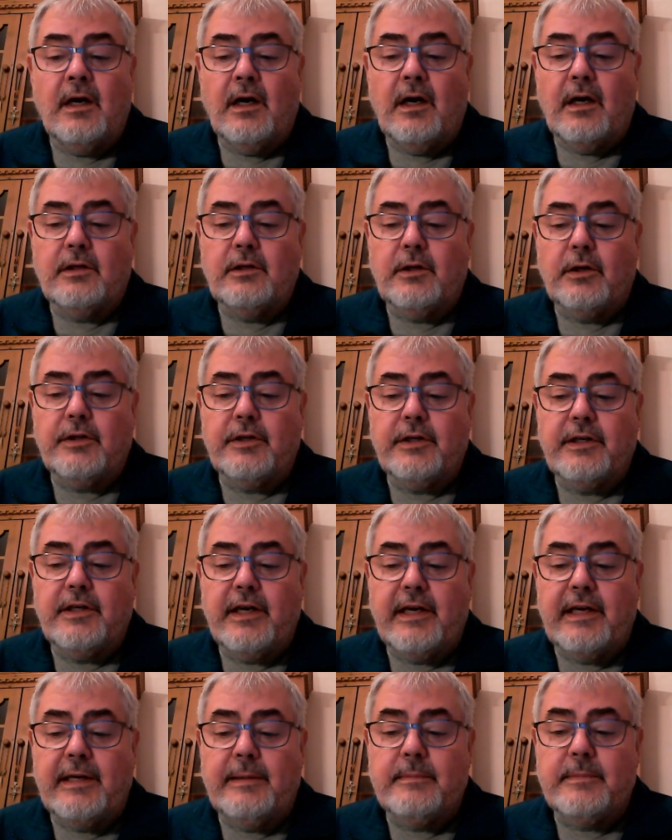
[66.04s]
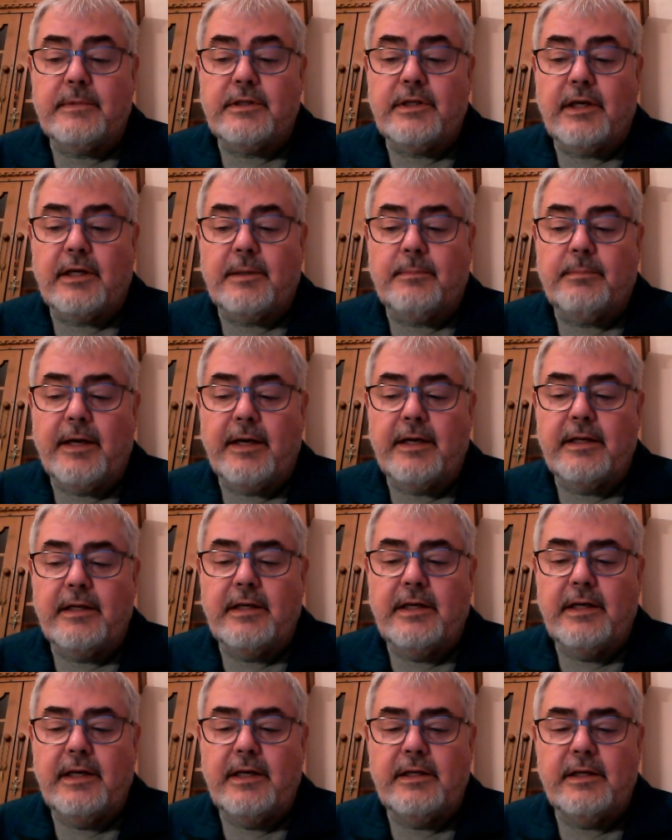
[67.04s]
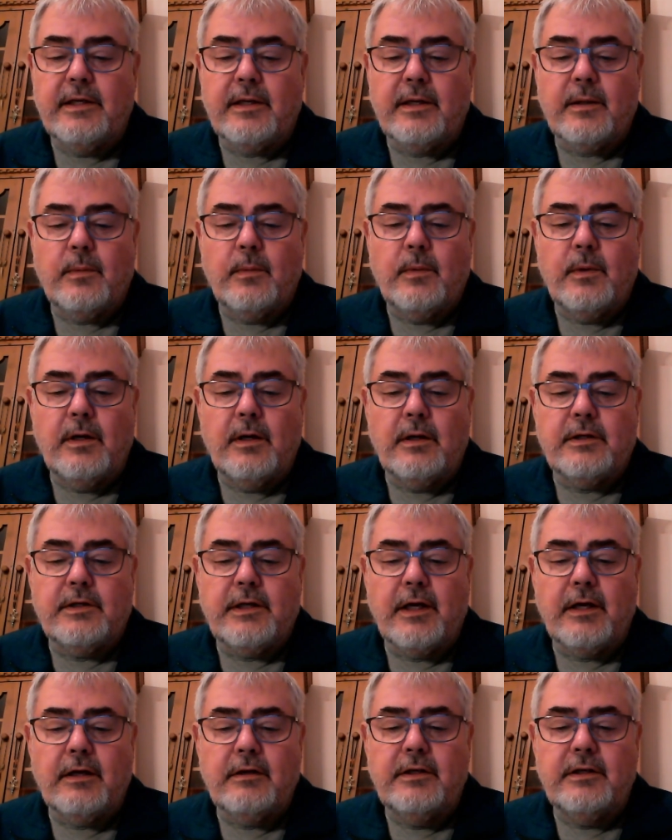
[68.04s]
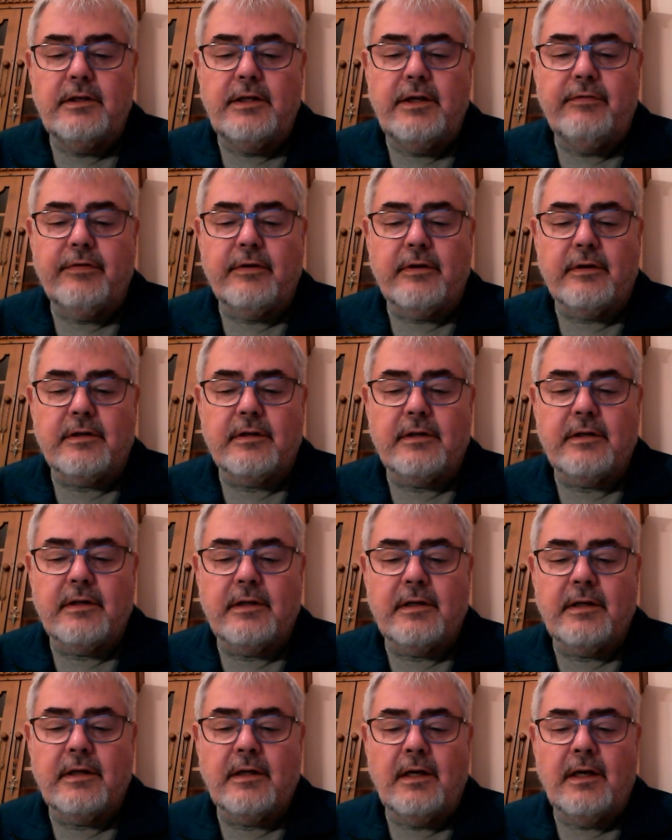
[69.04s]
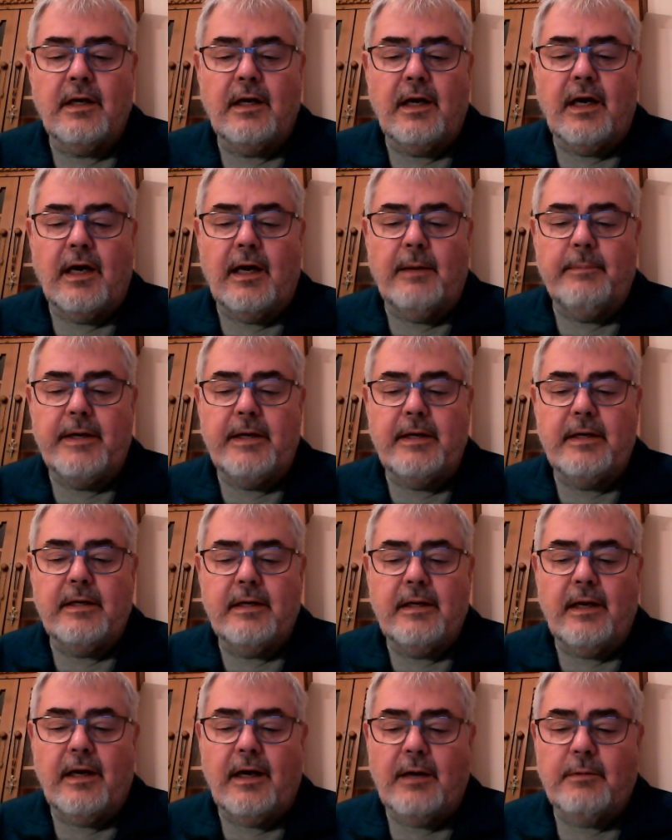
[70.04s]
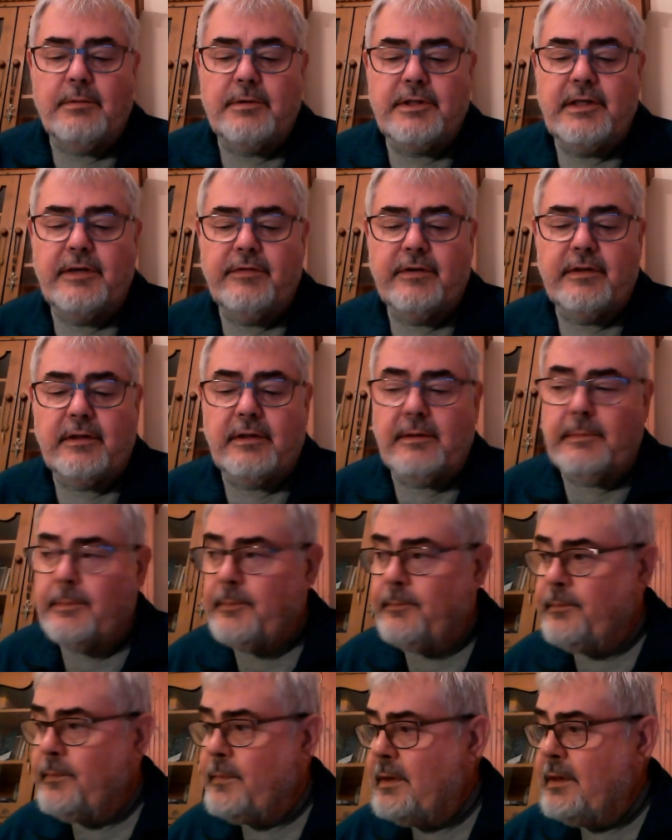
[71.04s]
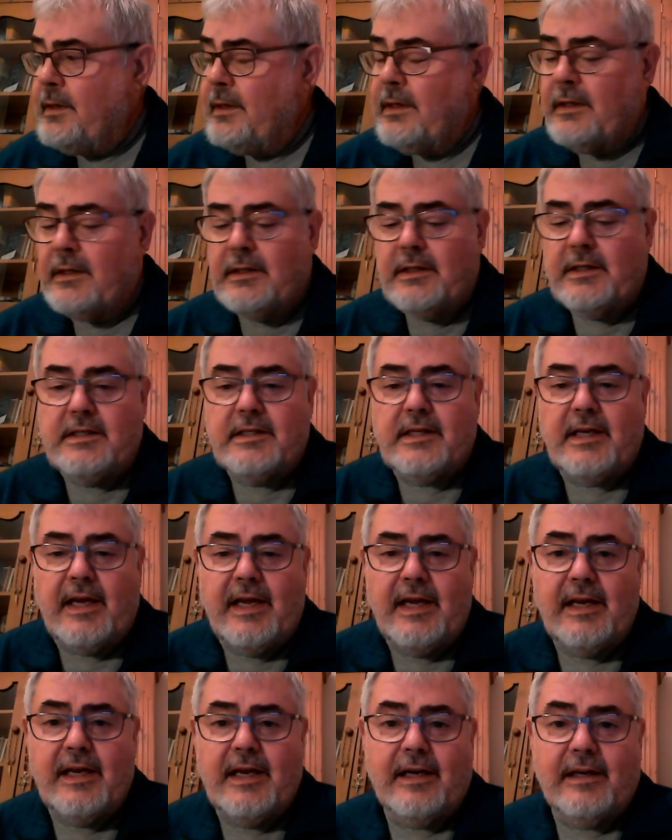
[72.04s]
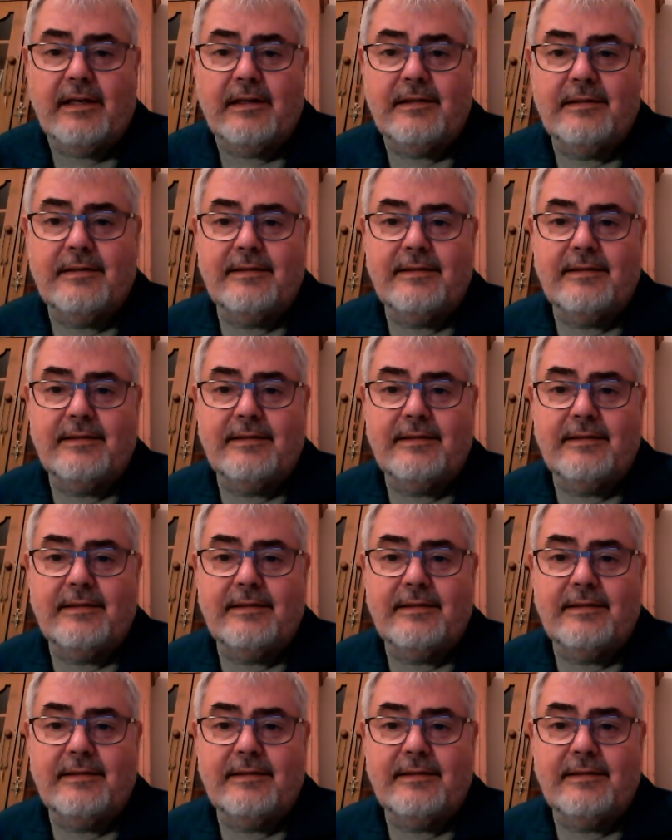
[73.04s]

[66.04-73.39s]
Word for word: A lot of the games I played in Kenya were totally different. I mean, I was given this air gun